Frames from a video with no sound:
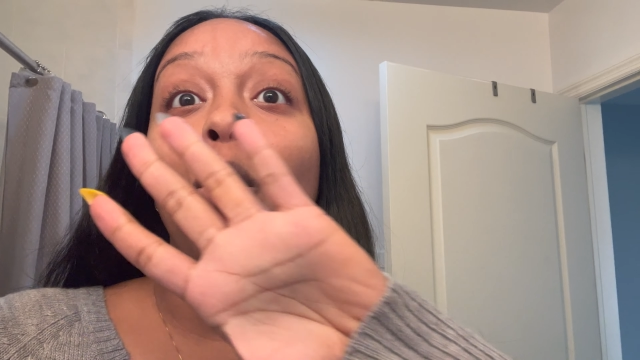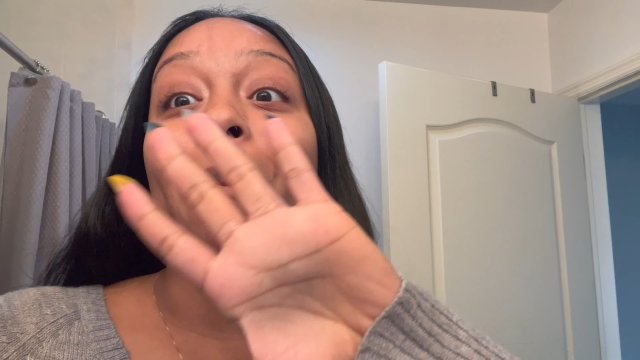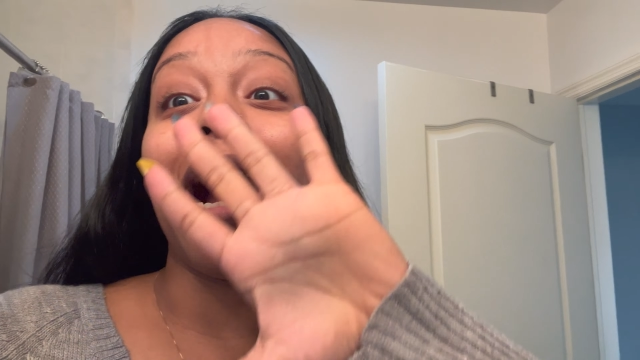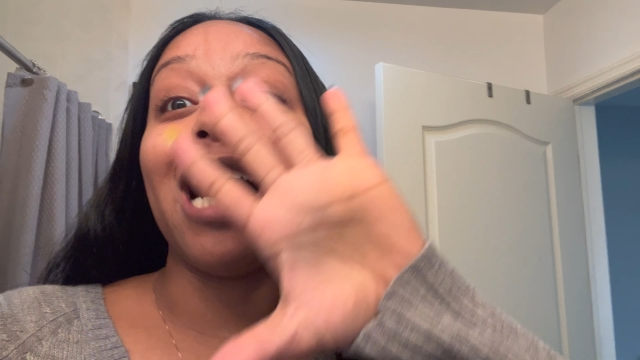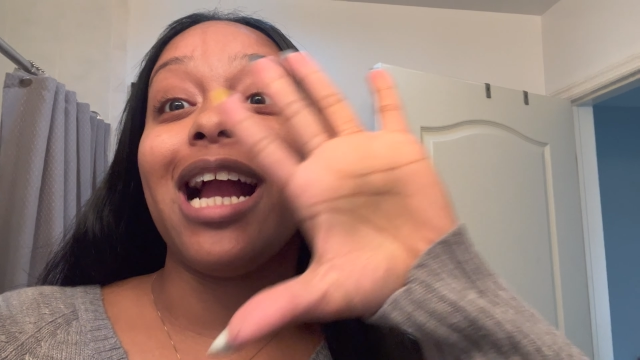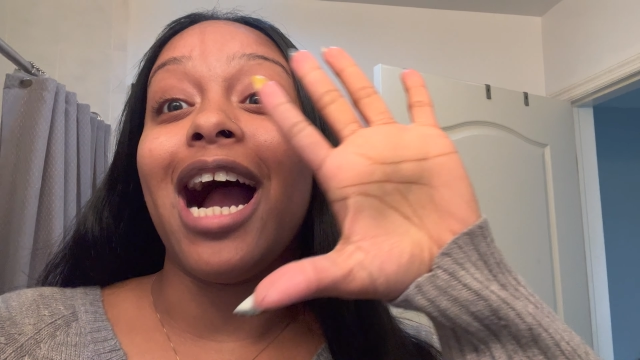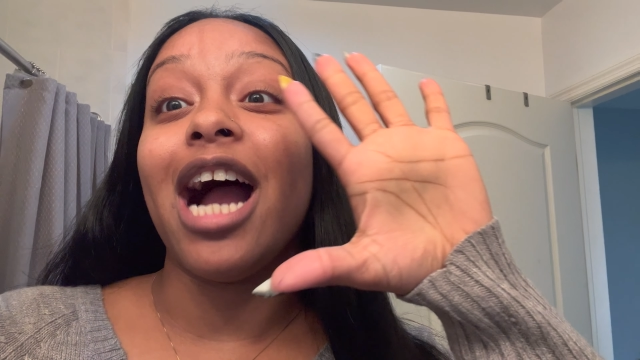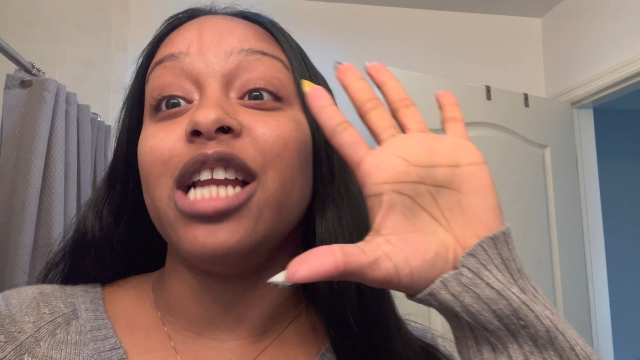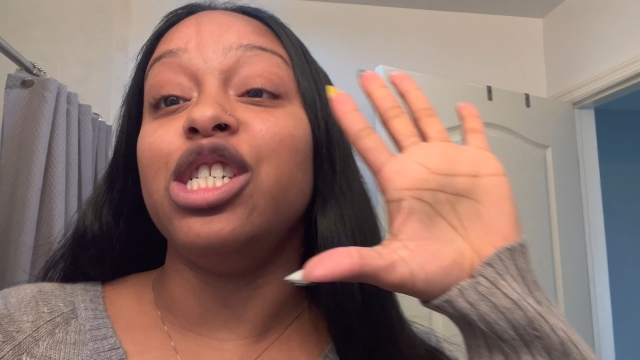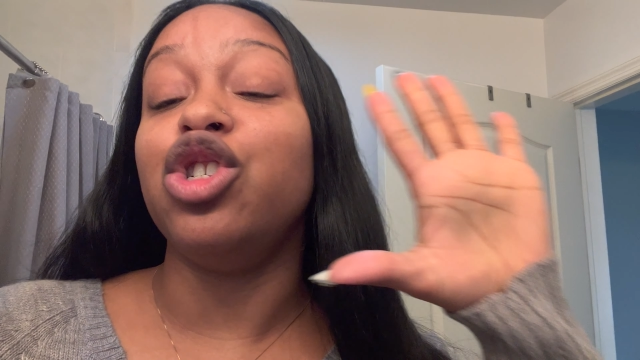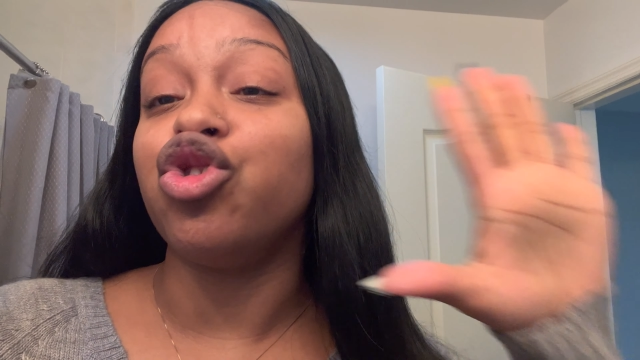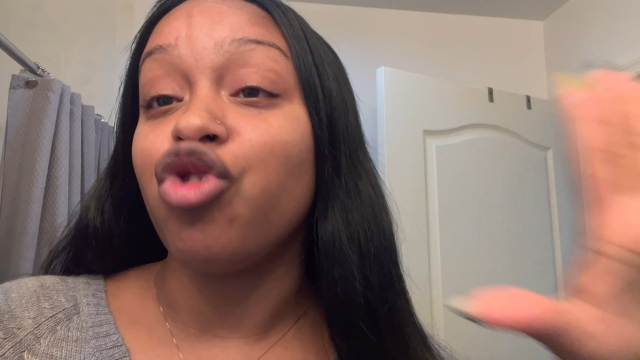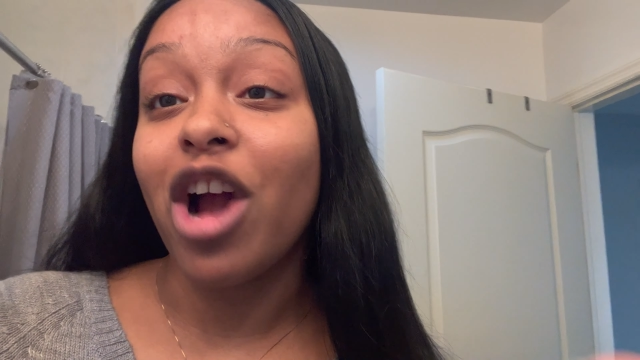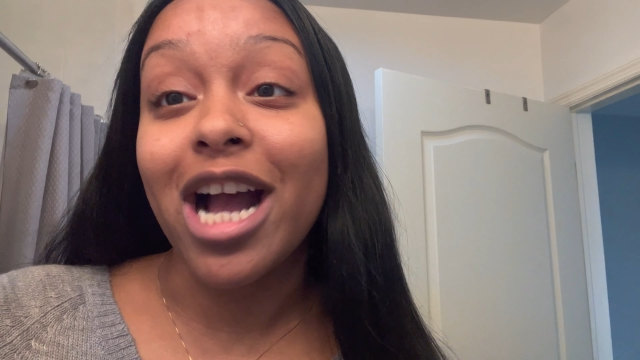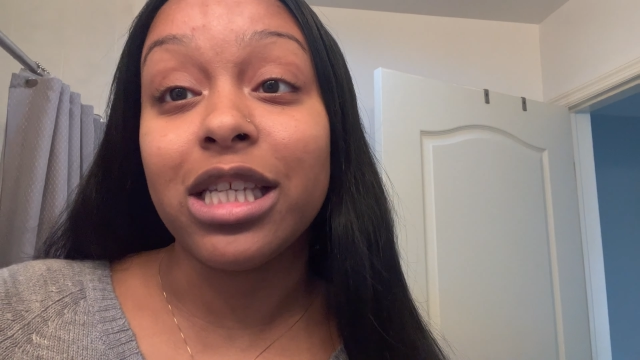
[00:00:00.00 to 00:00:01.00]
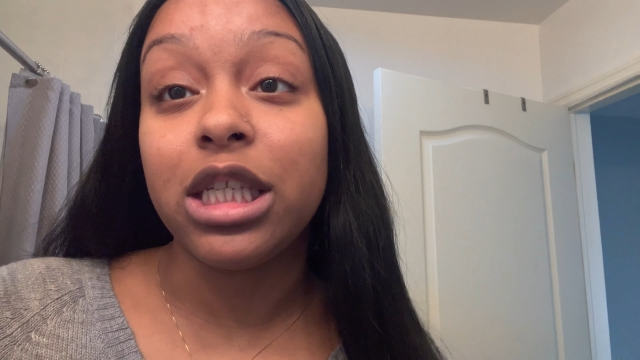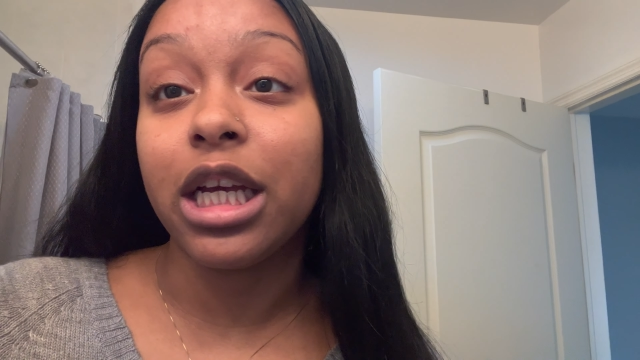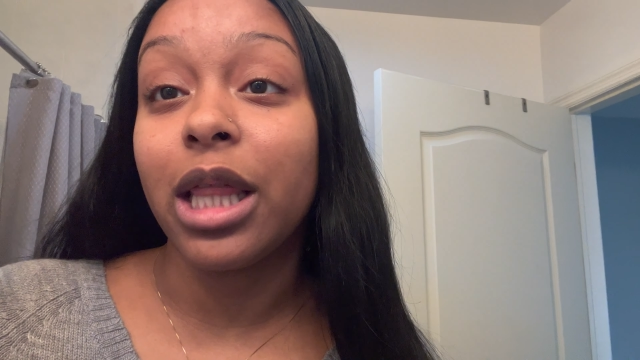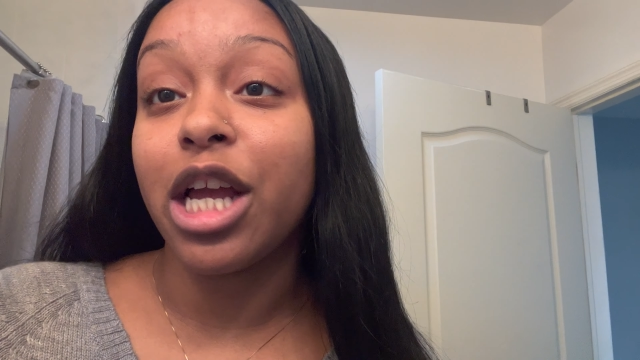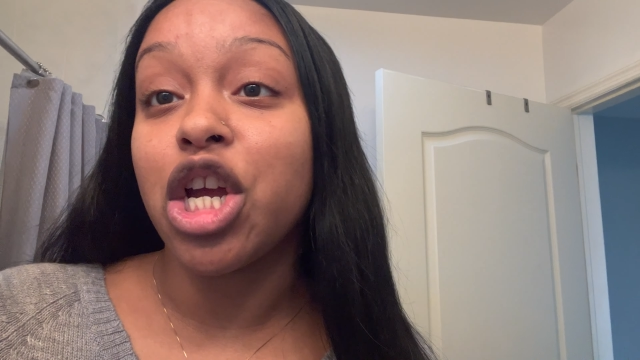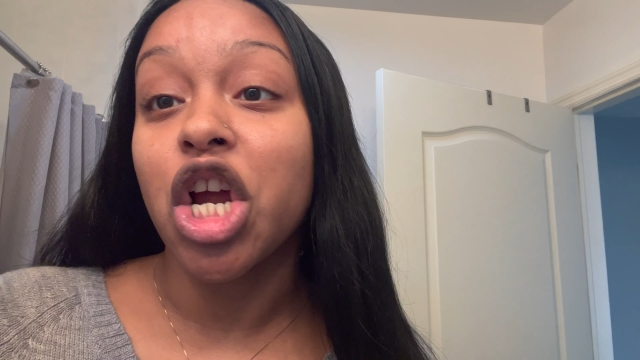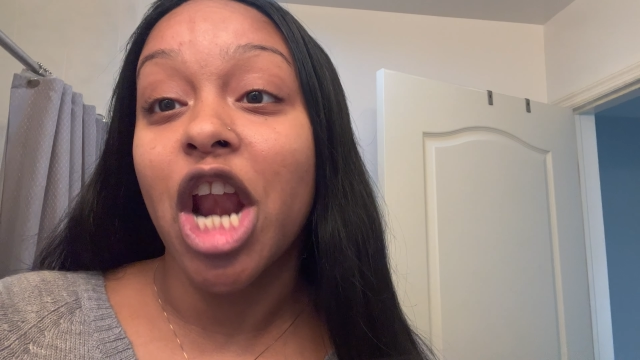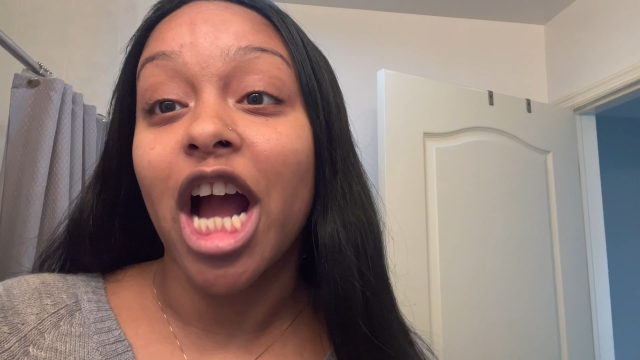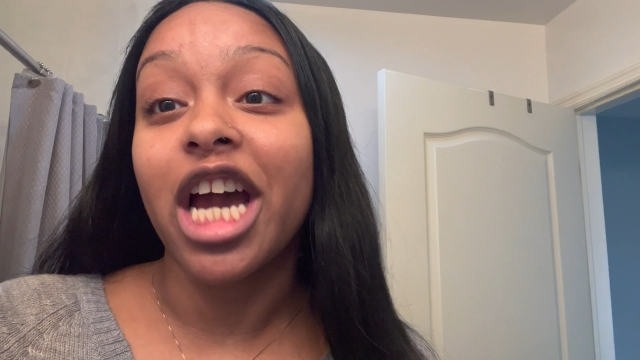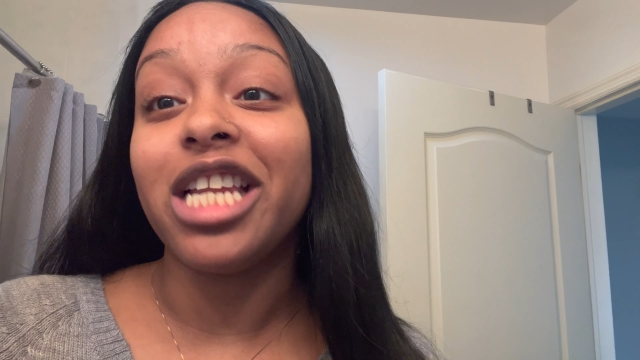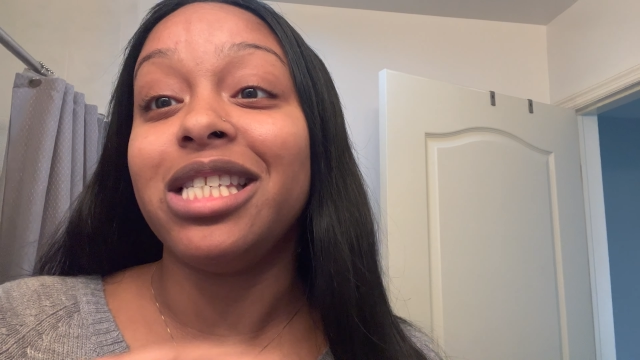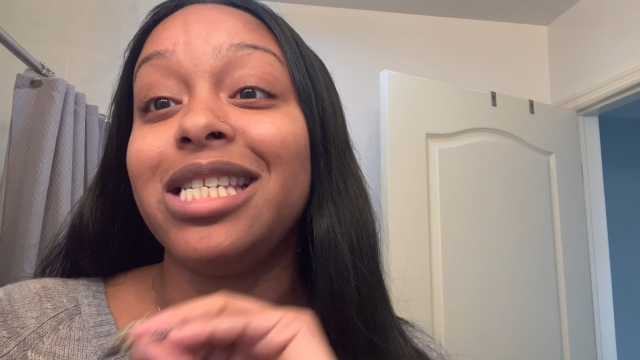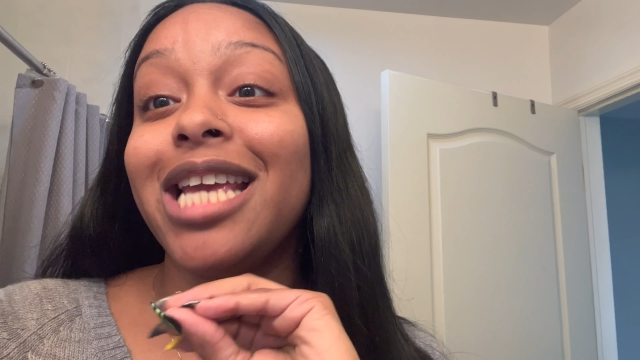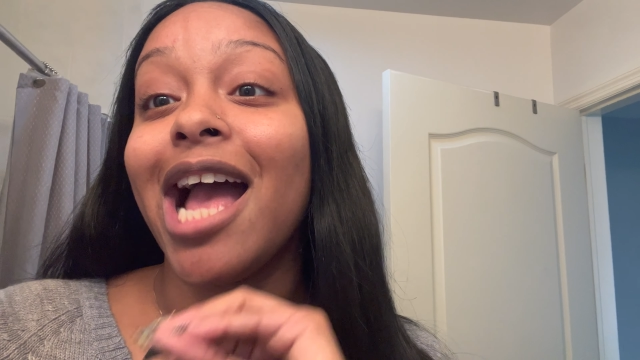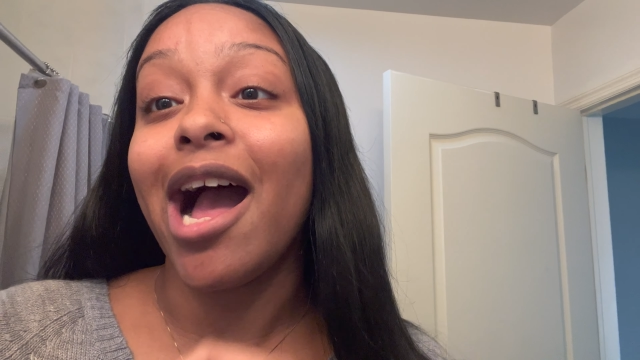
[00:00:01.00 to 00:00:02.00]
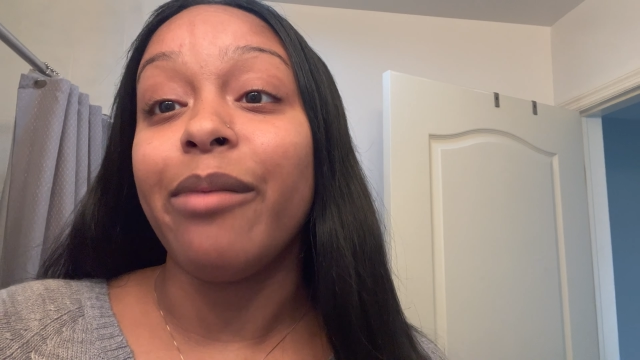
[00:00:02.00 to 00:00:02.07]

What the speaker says: my God, drastic. Like you're not going to see